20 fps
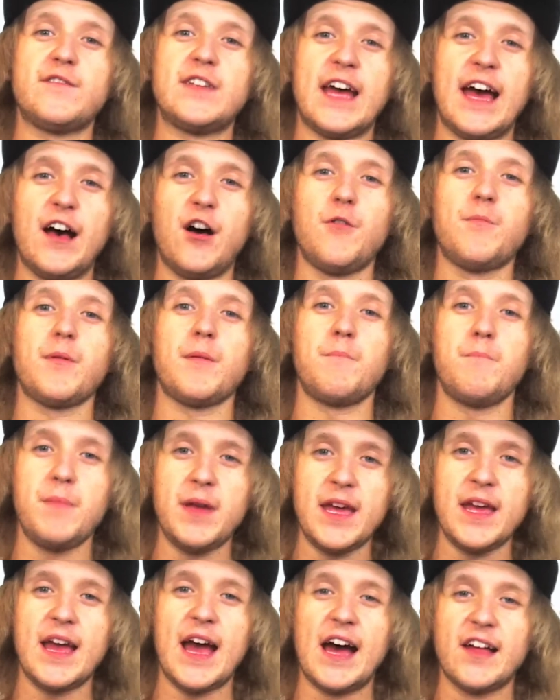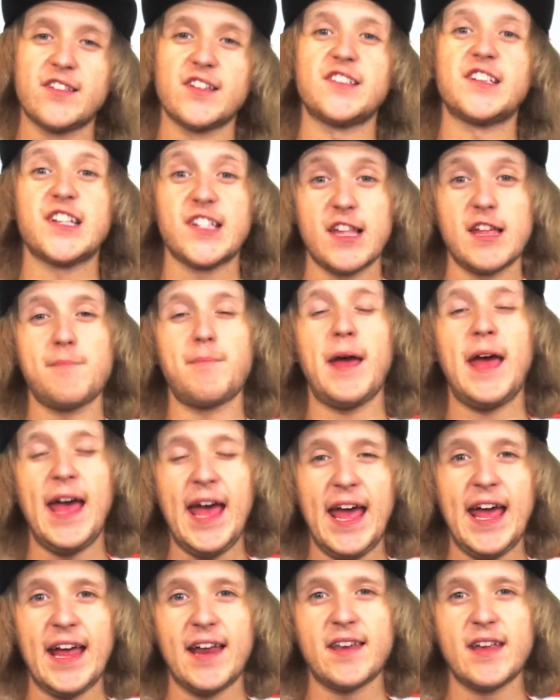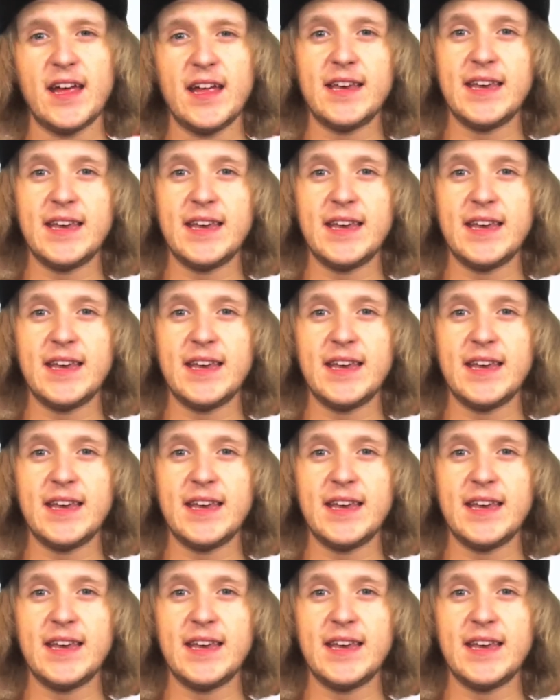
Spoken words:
to help me as a sleep aid.